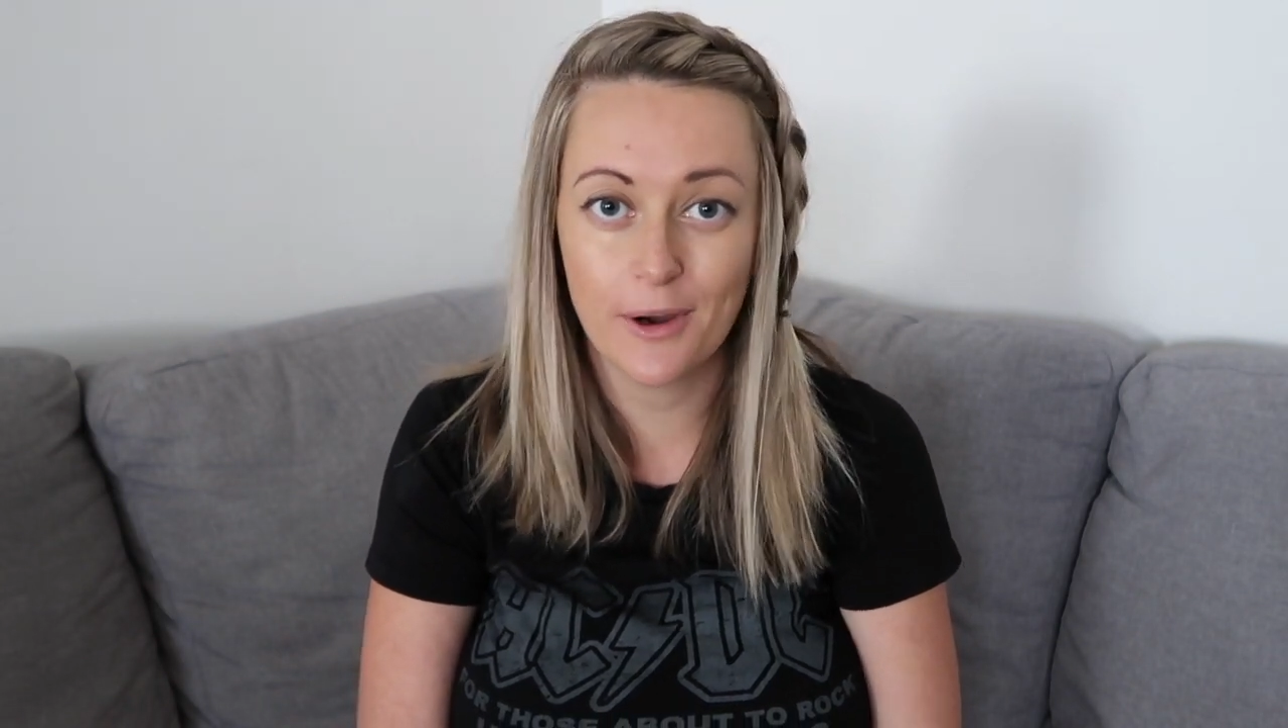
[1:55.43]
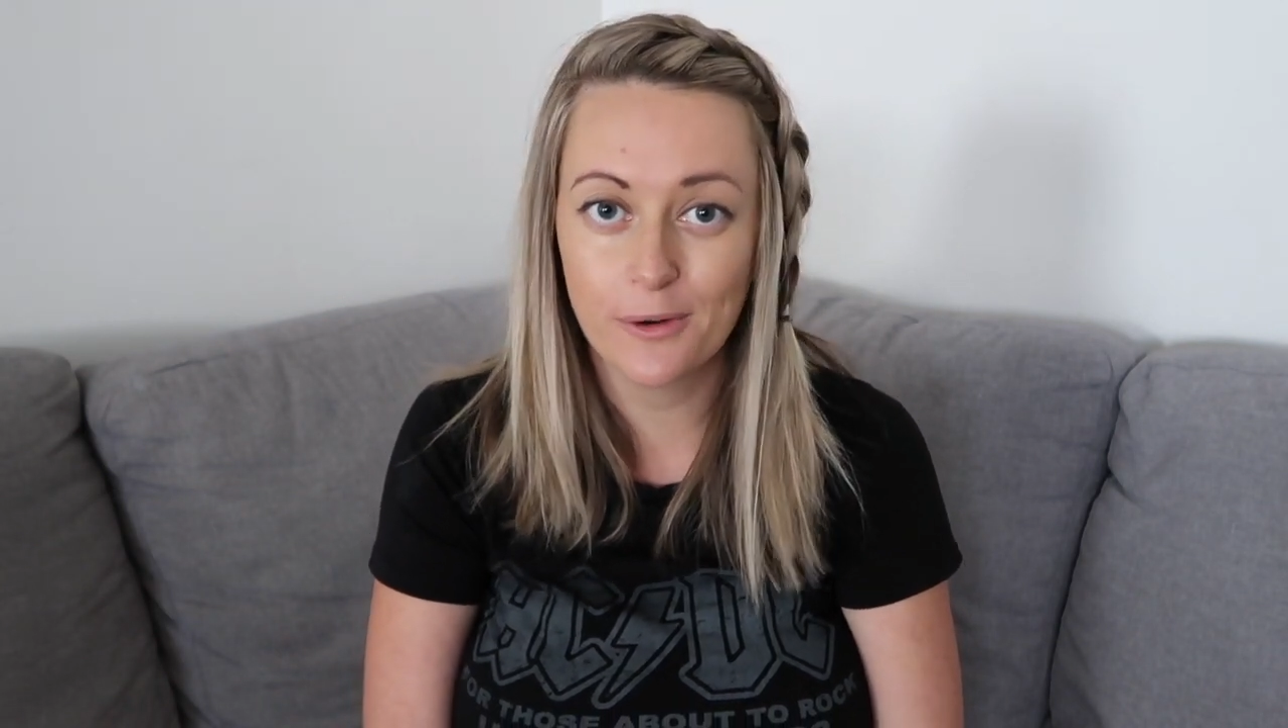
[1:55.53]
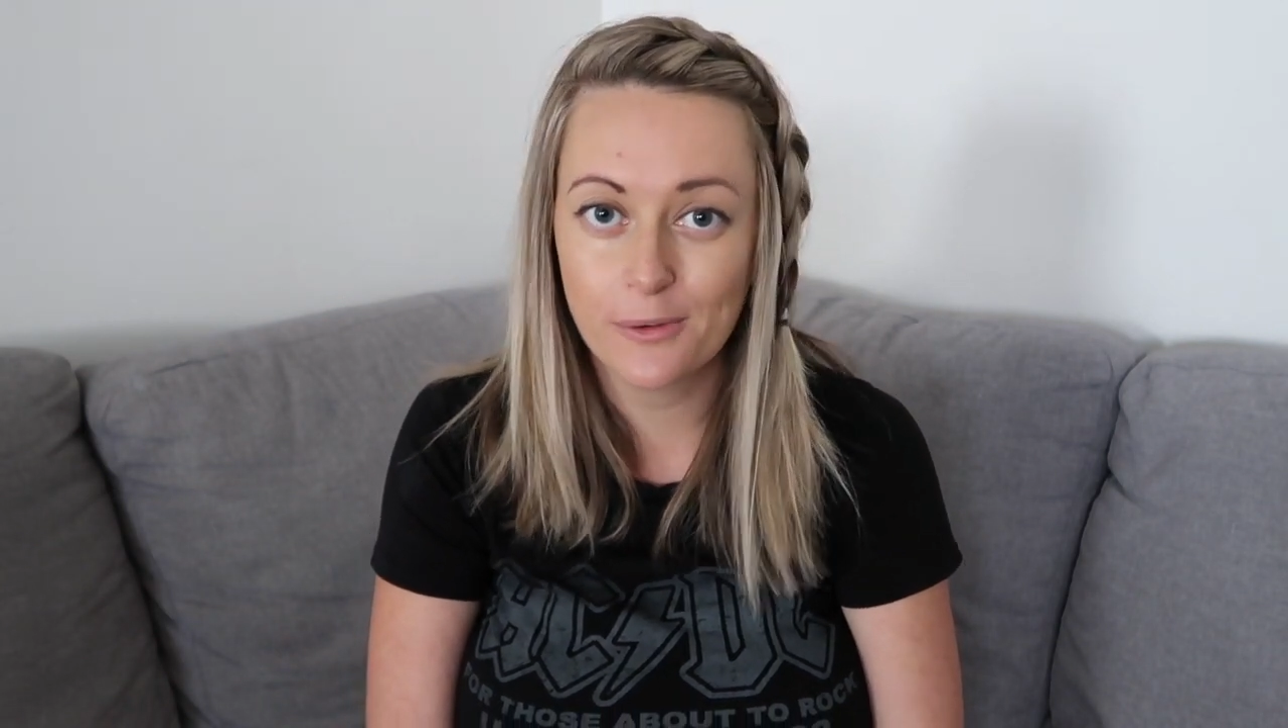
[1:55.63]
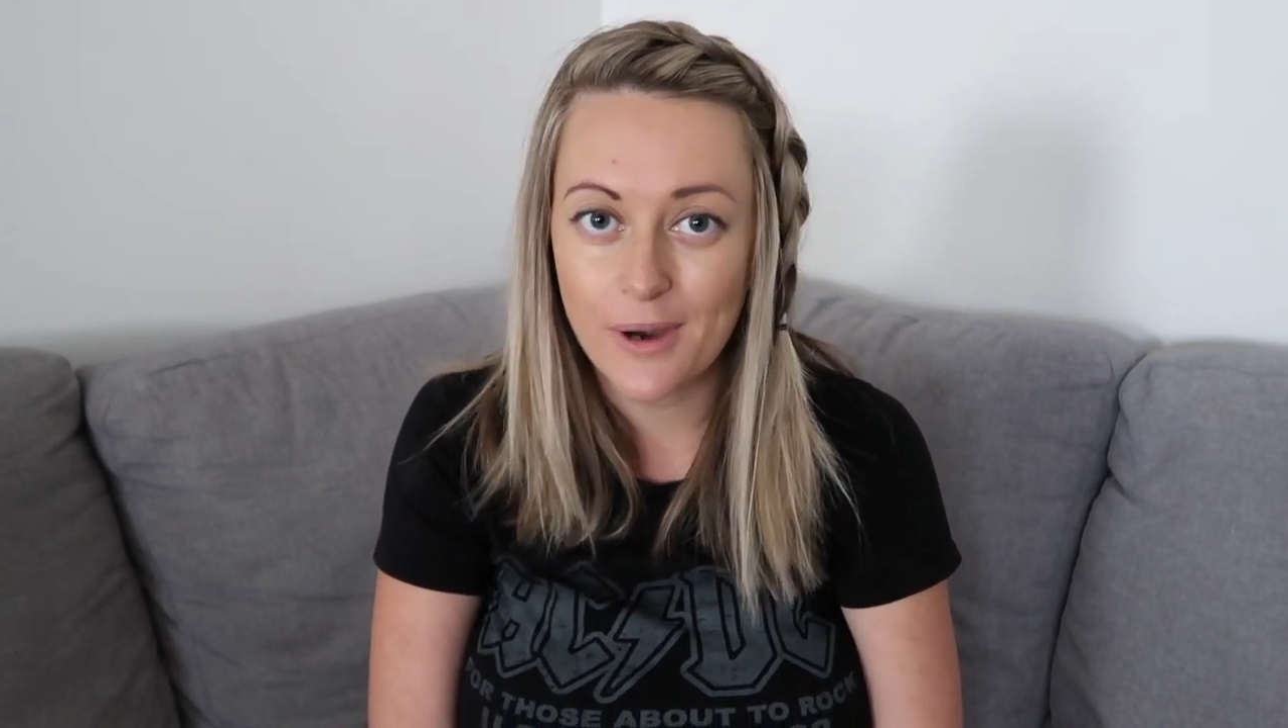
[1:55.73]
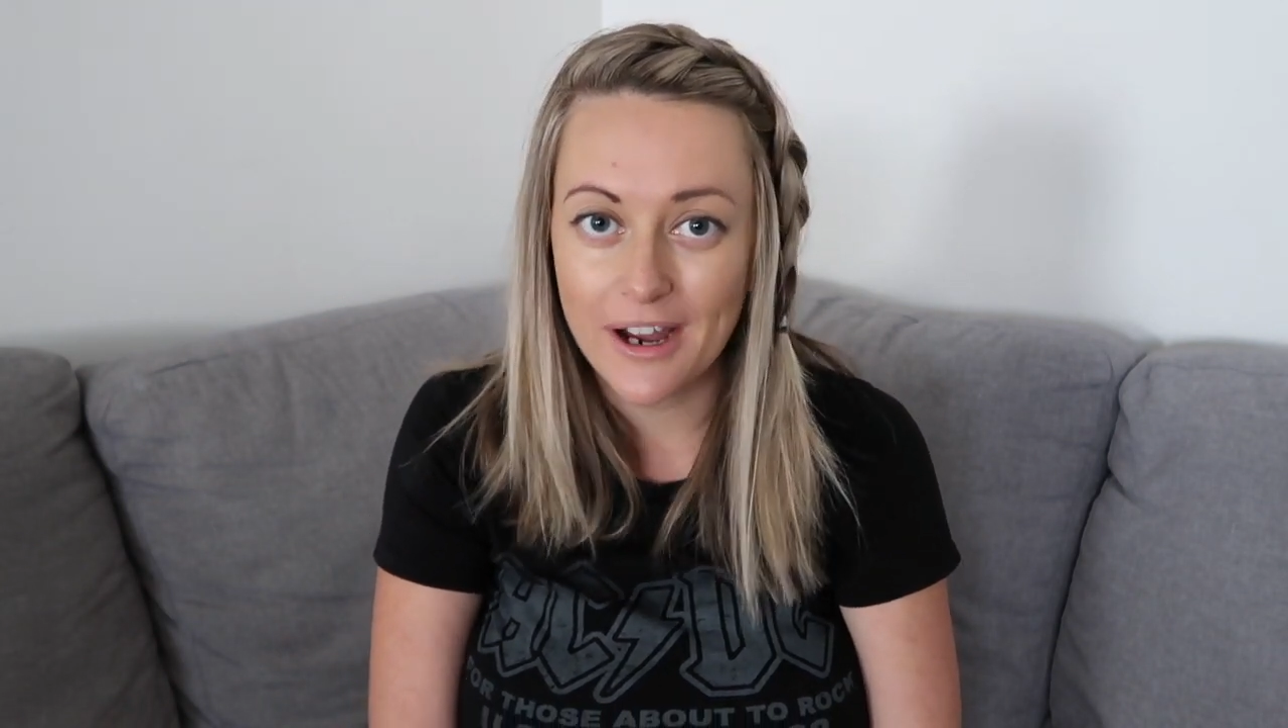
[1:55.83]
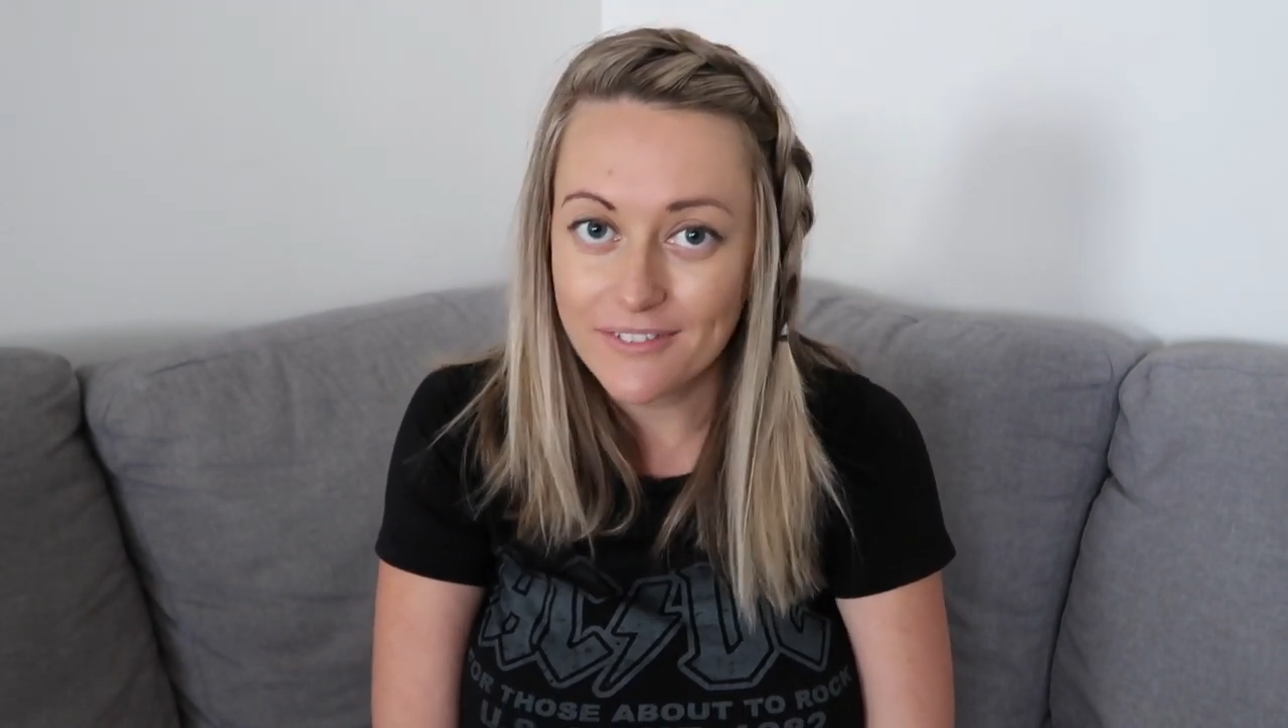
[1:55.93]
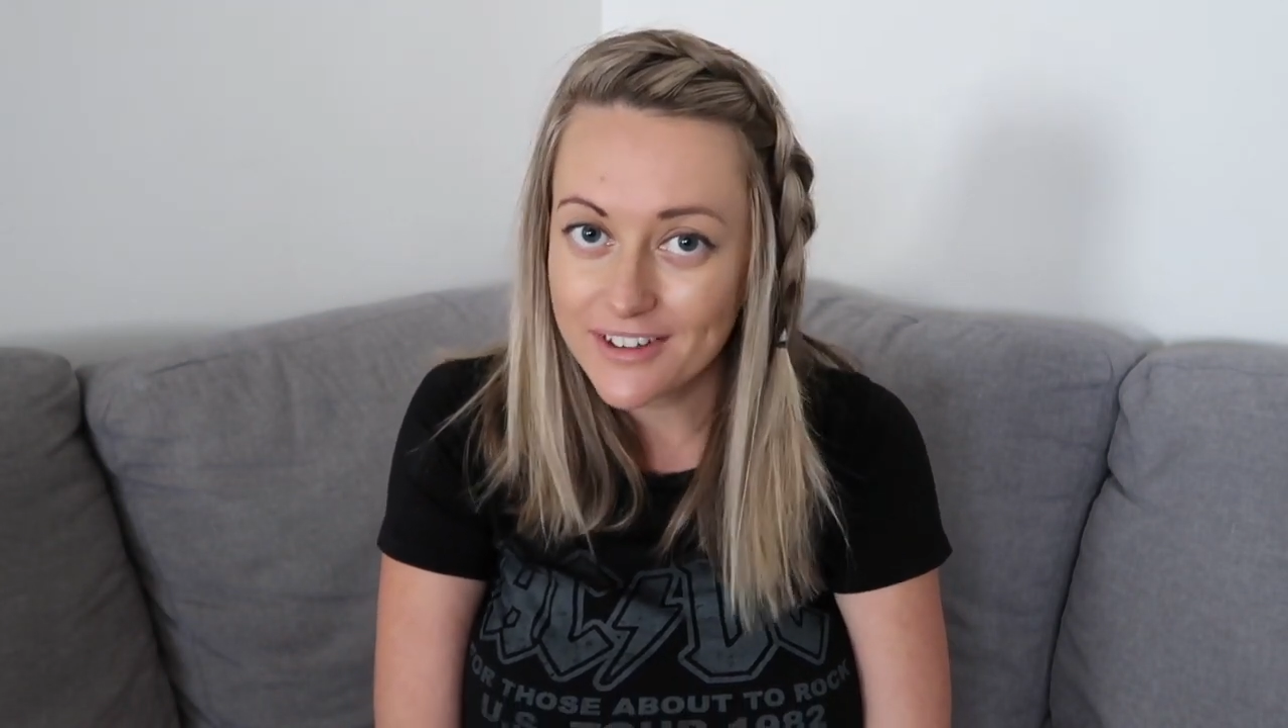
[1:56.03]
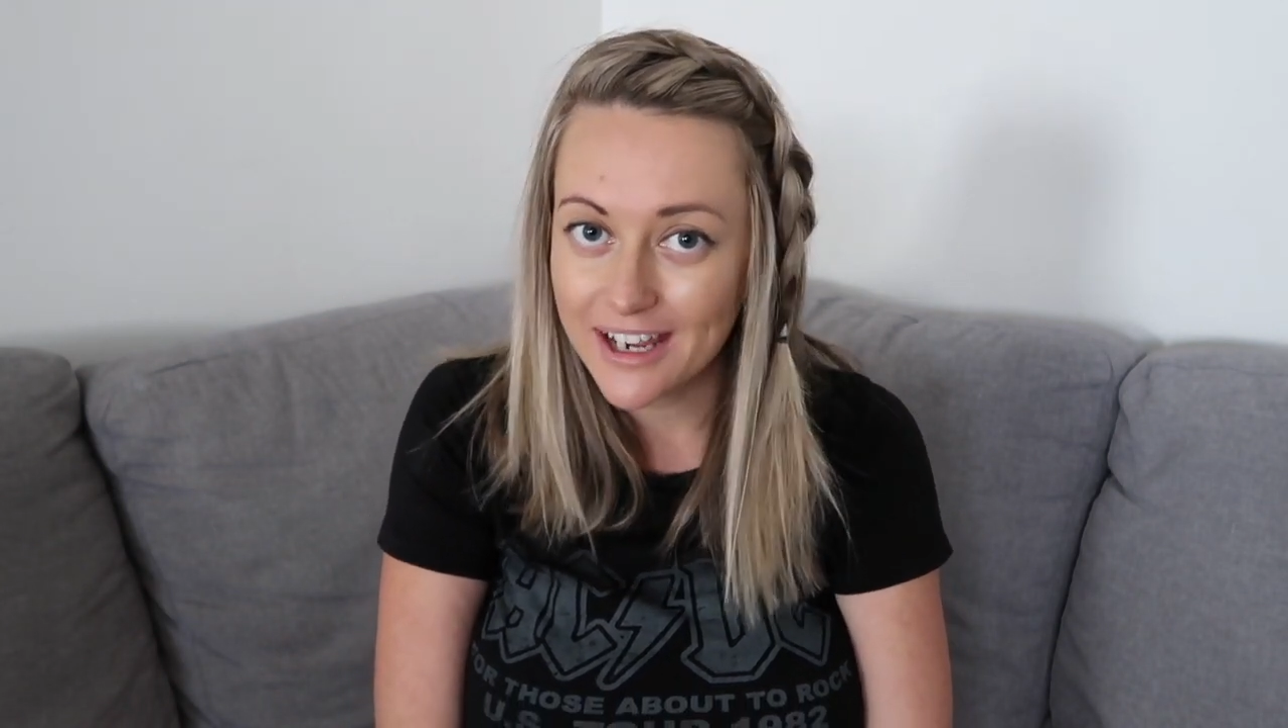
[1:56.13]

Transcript: old wives'